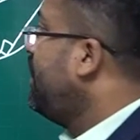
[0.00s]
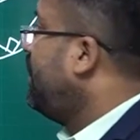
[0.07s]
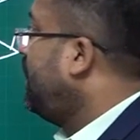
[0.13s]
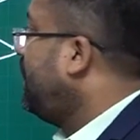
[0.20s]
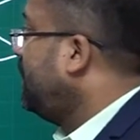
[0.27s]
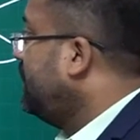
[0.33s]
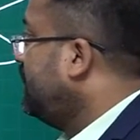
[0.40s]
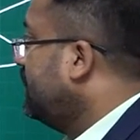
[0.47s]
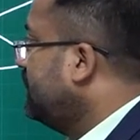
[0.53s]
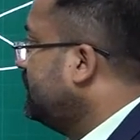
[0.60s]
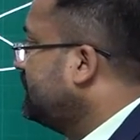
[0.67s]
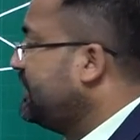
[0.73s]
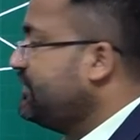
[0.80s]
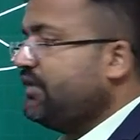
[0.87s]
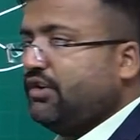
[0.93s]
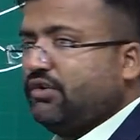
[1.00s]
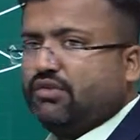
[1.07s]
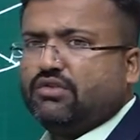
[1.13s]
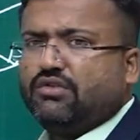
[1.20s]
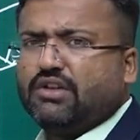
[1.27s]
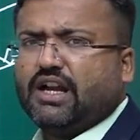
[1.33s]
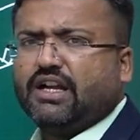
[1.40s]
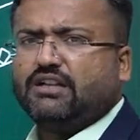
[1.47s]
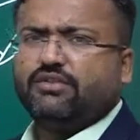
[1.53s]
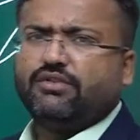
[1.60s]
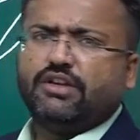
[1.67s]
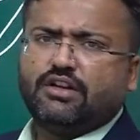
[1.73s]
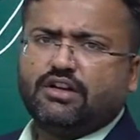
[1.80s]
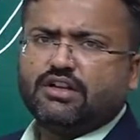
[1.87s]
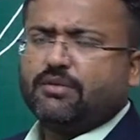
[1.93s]
And since we don't know that, we
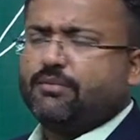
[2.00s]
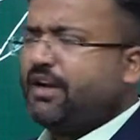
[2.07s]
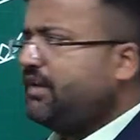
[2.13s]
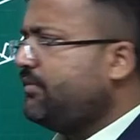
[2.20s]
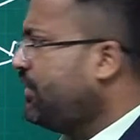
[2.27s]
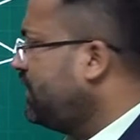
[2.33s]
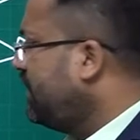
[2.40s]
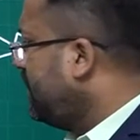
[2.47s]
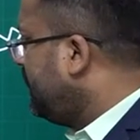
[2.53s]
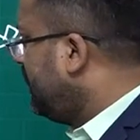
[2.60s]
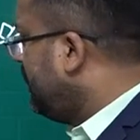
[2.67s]
will not comment about that.